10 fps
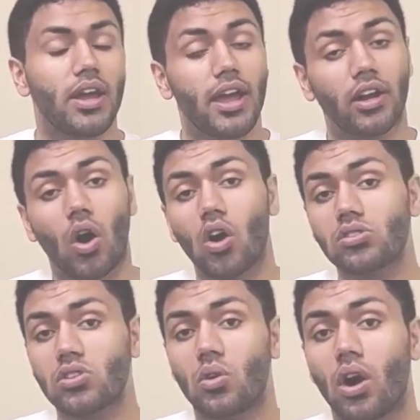and
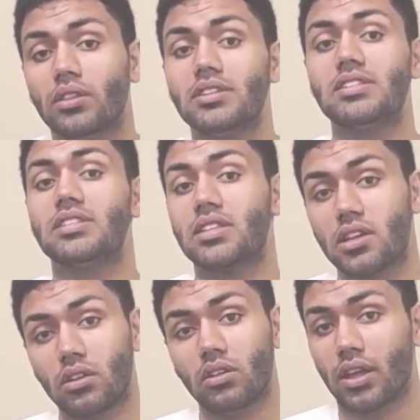also on the
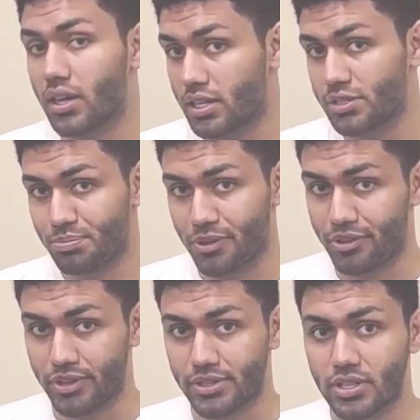skill and
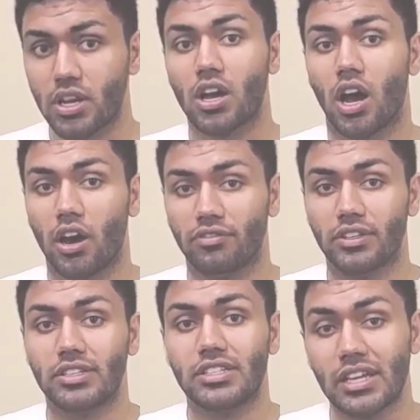experience of
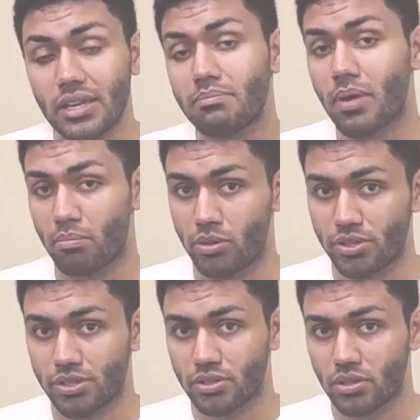the team
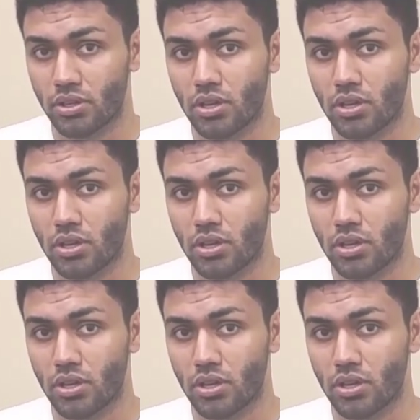members